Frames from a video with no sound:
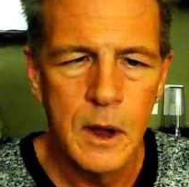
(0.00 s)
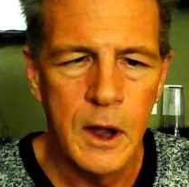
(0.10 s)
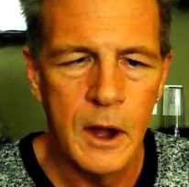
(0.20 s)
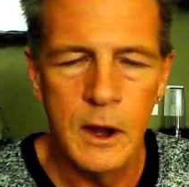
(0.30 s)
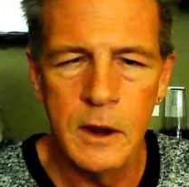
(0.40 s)

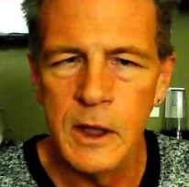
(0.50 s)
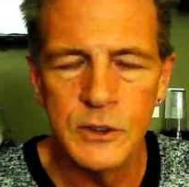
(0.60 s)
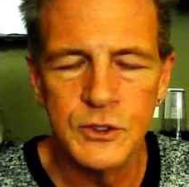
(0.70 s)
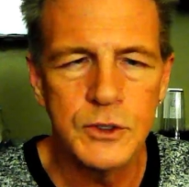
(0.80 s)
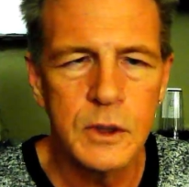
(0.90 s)

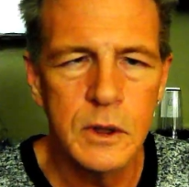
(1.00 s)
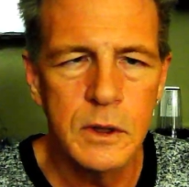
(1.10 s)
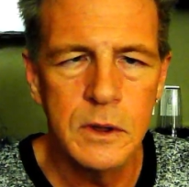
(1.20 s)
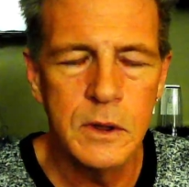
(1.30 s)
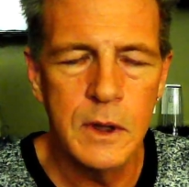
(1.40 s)
is
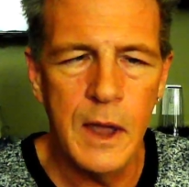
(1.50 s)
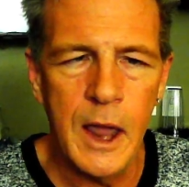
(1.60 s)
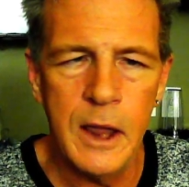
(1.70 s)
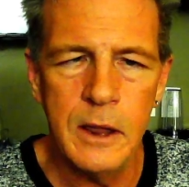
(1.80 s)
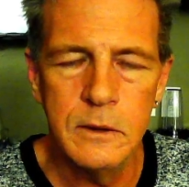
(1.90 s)

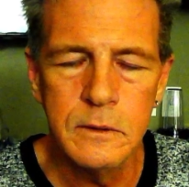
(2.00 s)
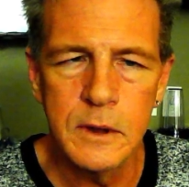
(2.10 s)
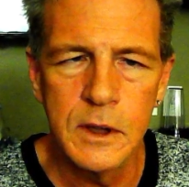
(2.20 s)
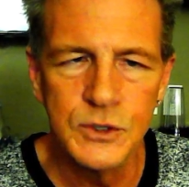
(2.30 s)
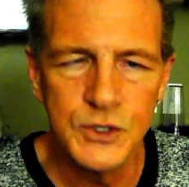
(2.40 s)
a
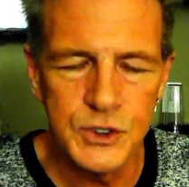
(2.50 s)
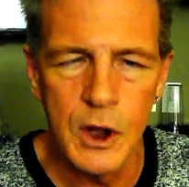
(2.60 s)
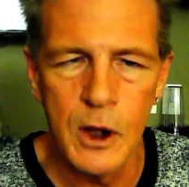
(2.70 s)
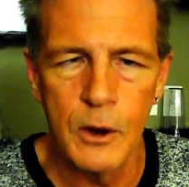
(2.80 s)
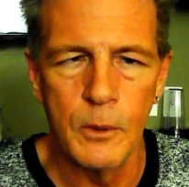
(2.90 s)

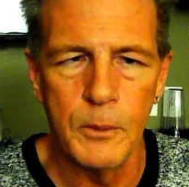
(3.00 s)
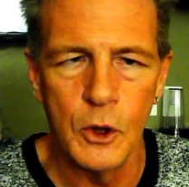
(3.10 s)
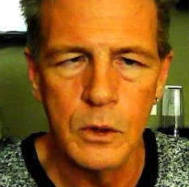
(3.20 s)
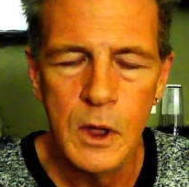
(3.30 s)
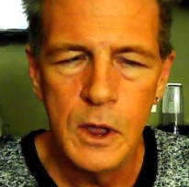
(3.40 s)

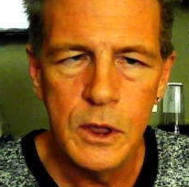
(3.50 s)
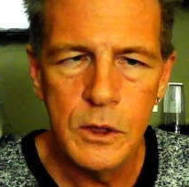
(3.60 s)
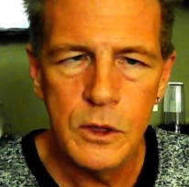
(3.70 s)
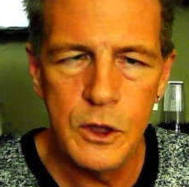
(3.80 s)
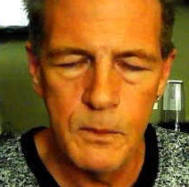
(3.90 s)
considerable
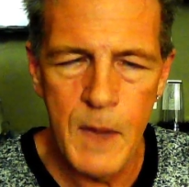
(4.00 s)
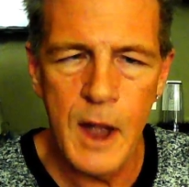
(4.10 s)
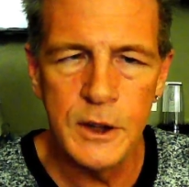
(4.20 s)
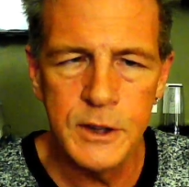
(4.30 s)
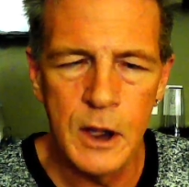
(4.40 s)

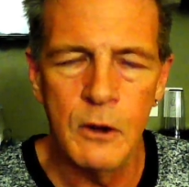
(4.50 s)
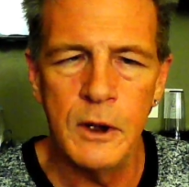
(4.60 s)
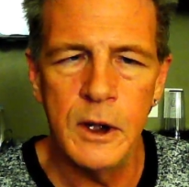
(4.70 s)
humanitarian